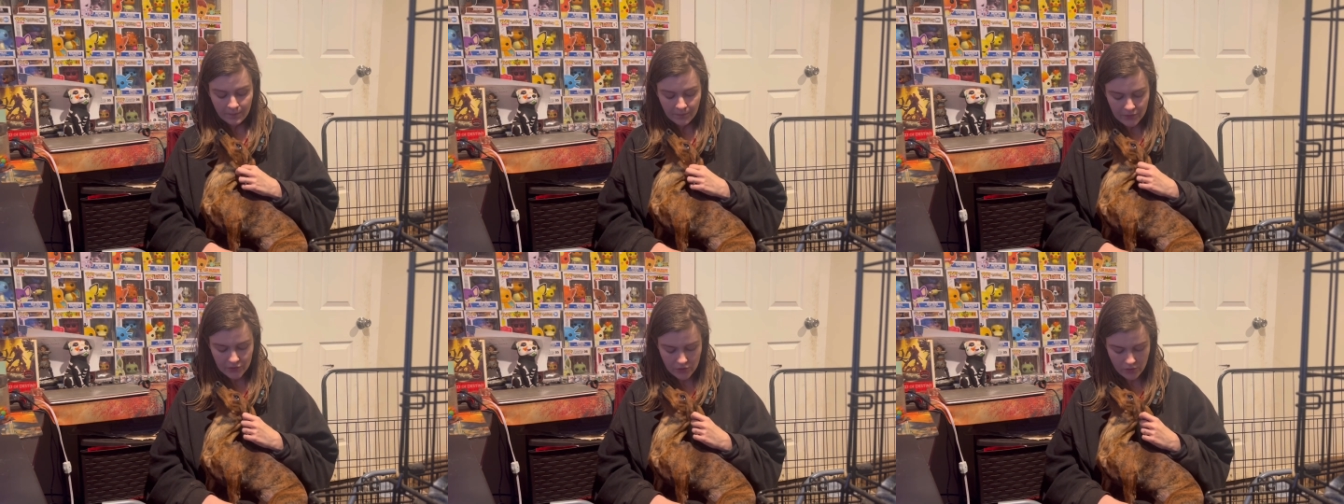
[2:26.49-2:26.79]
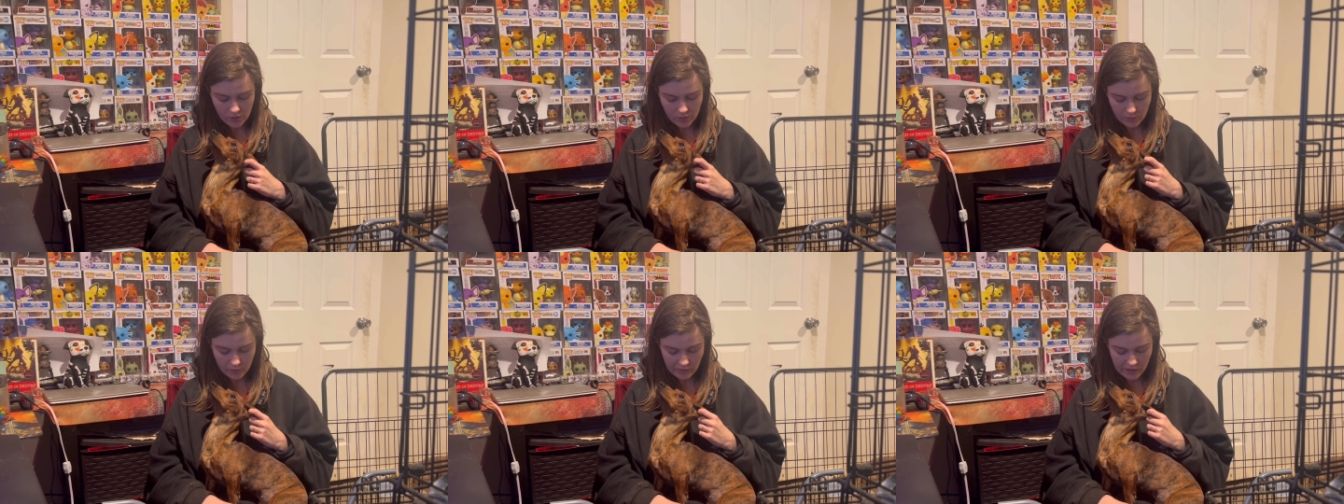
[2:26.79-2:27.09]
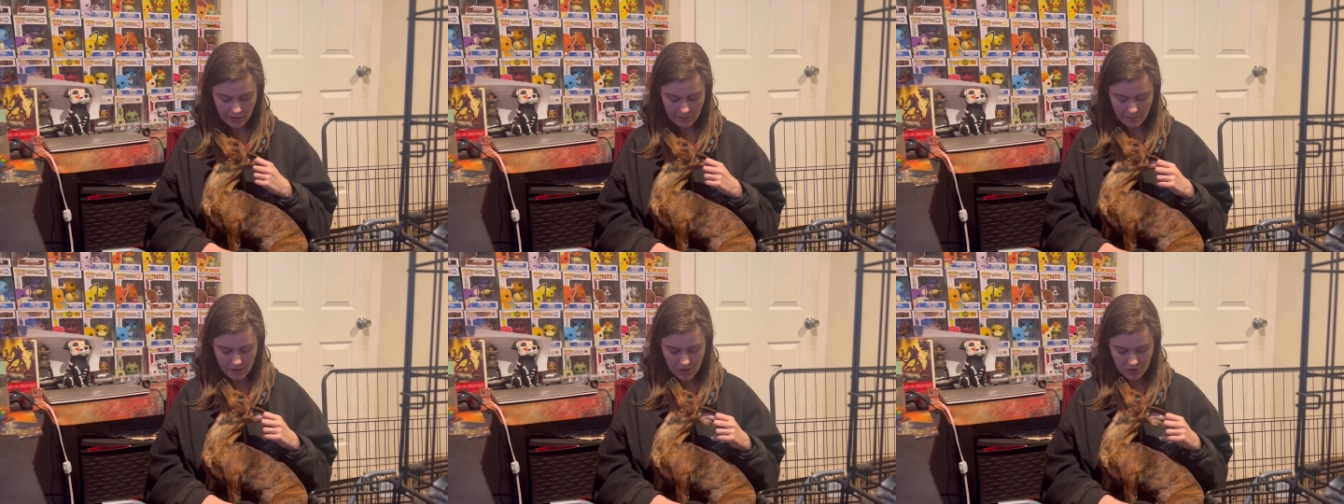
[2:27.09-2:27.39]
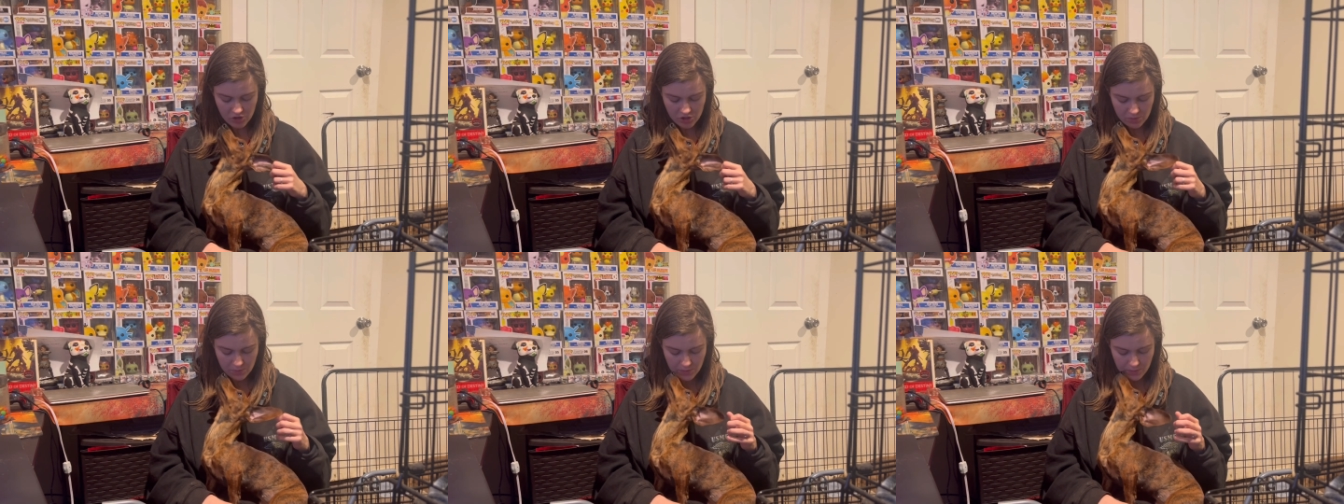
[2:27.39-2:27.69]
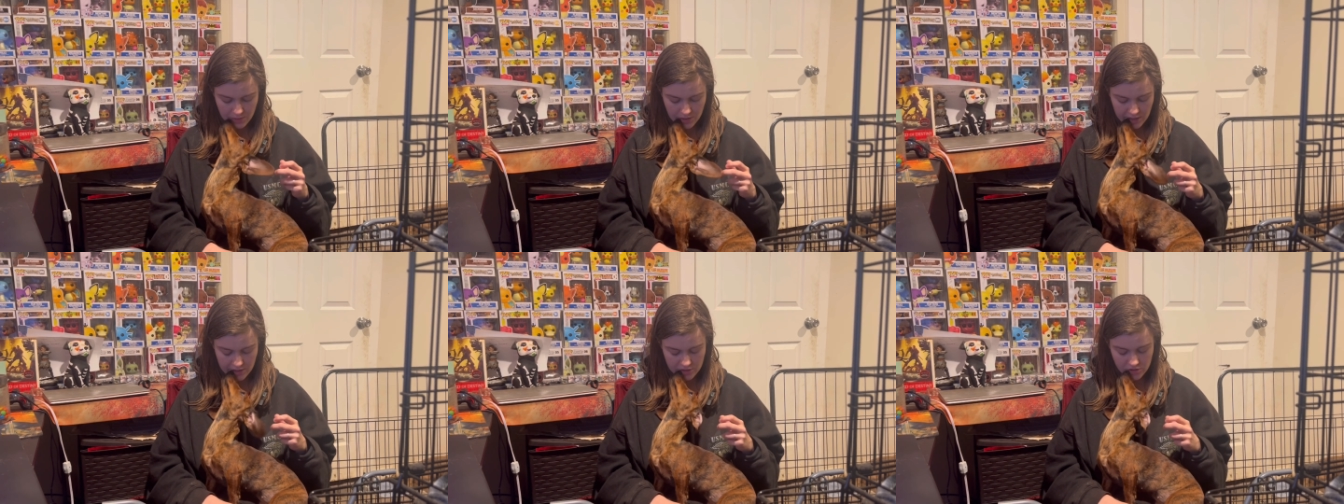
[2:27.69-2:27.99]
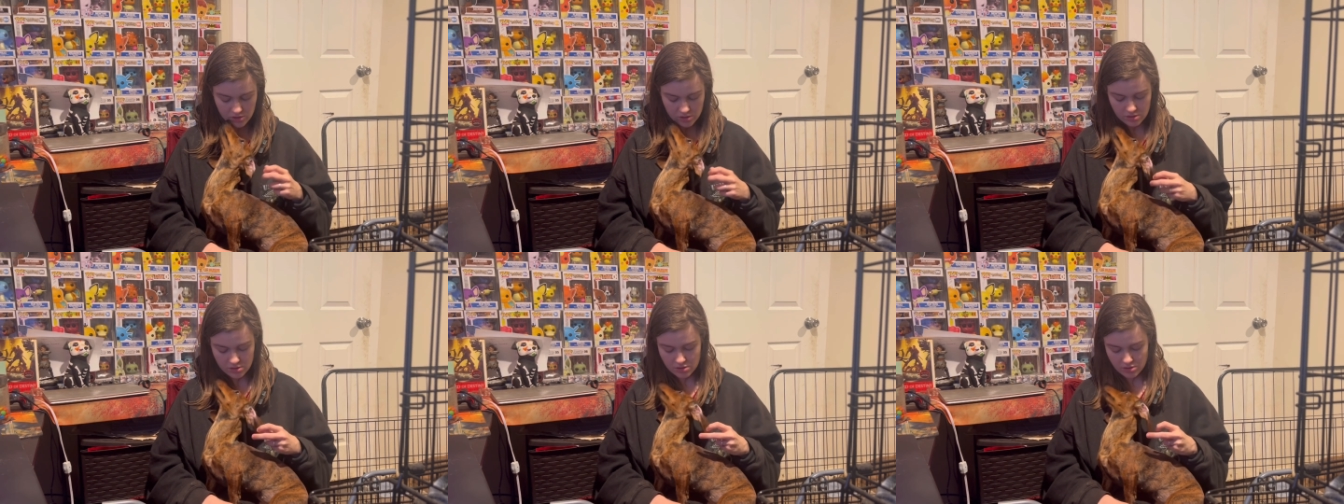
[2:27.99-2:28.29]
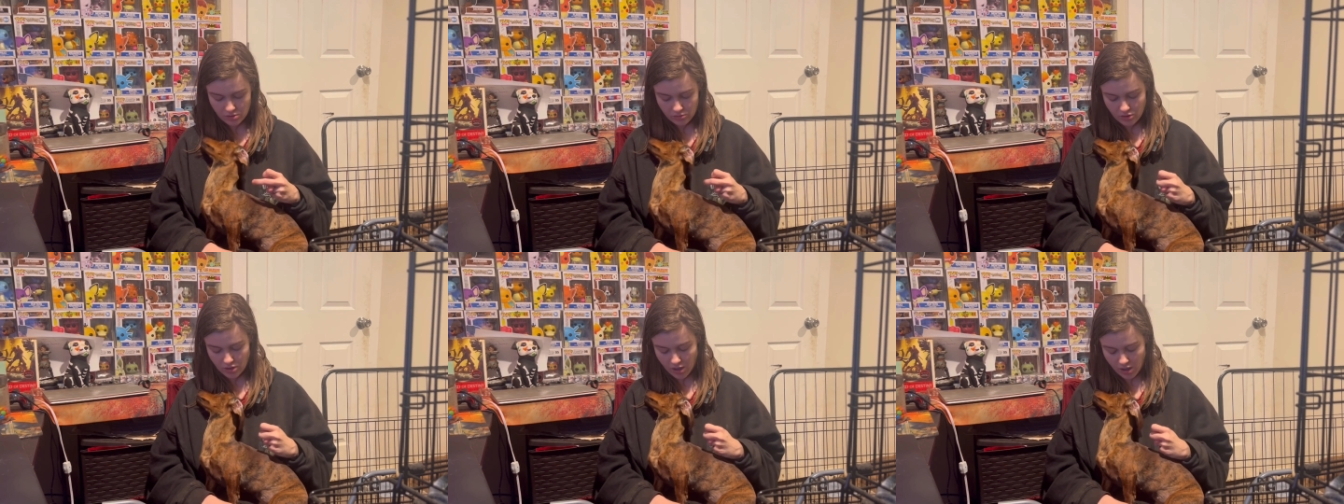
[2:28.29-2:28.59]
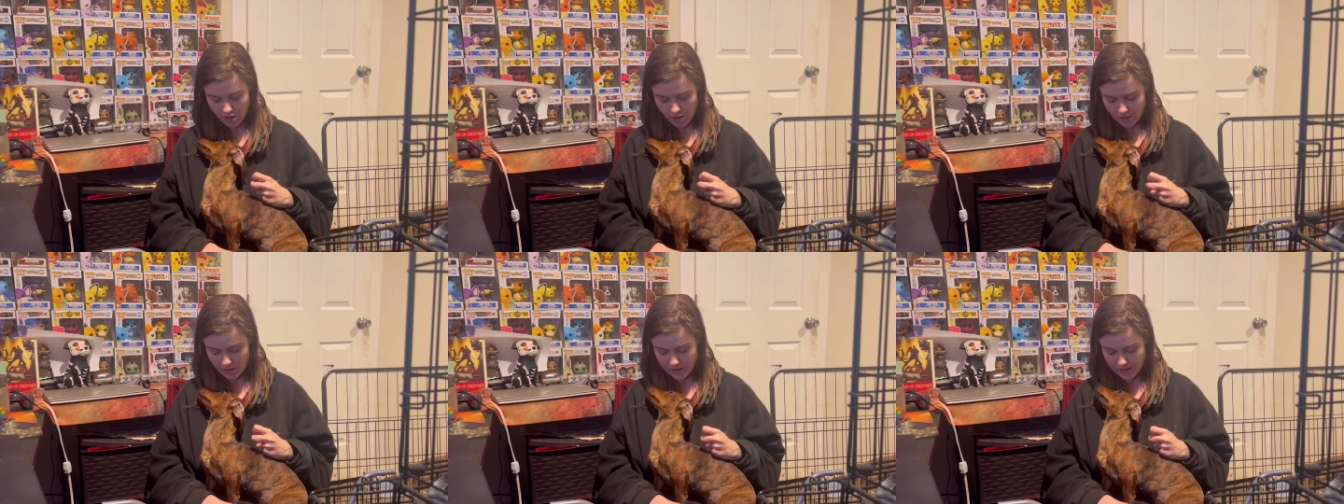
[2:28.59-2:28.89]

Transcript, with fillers: So it might just be because she's still young,